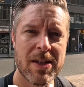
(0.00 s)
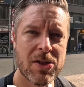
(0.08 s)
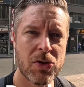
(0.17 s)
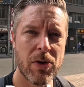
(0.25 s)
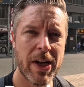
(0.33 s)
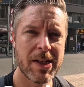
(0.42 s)

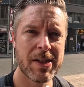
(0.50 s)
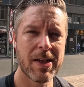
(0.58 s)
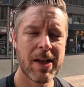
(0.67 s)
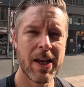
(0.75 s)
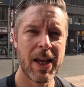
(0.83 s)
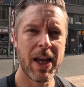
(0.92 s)
Street
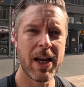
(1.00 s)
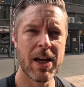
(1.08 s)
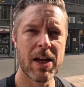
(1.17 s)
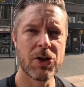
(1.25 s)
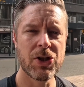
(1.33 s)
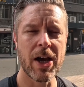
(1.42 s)

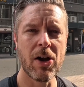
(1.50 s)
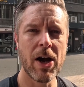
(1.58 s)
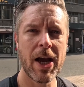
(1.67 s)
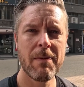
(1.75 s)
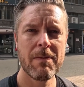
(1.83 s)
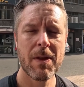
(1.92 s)
in
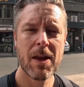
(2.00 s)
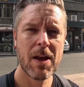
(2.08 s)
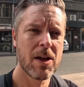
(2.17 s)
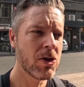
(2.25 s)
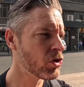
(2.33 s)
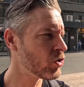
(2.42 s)
Shanghai.
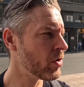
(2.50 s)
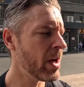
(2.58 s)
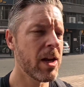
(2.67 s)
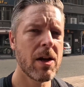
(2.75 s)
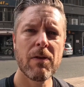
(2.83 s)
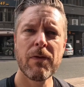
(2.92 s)

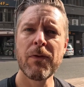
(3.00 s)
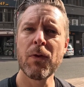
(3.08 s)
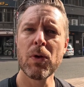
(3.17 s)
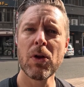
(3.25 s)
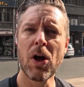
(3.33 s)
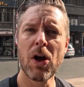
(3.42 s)
Street
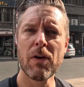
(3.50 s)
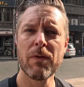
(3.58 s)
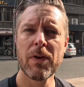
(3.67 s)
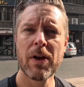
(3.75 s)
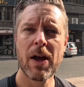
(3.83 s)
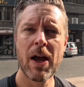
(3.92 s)
full
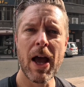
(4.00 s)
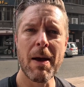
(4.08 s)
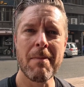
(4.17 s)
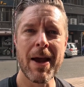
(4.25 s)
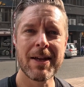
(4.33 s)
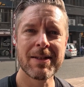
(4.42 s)
of
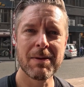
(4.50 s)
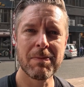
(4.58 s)
amazing